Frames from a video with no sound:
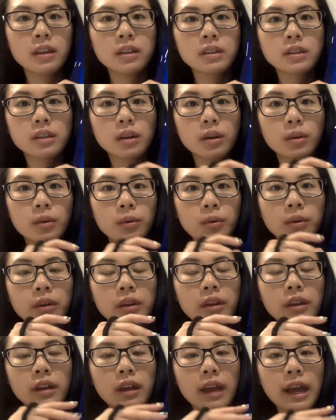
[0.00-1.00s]
So
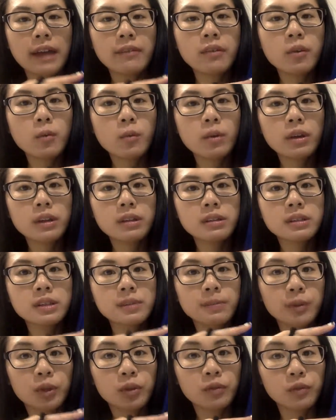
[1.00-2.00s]
everyone's
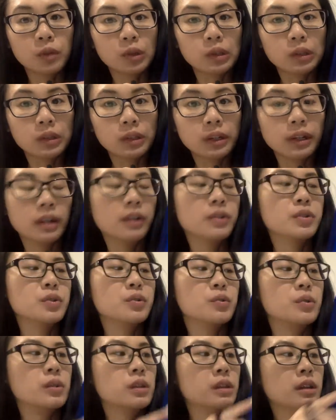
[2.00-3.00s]
blue folder in our
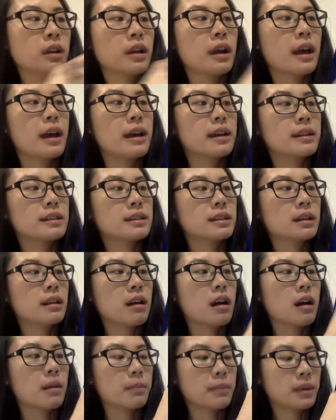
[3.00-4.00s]
school has a
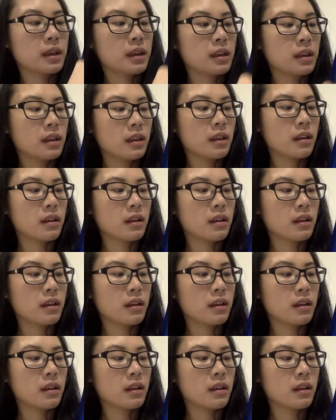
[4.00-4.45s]
copy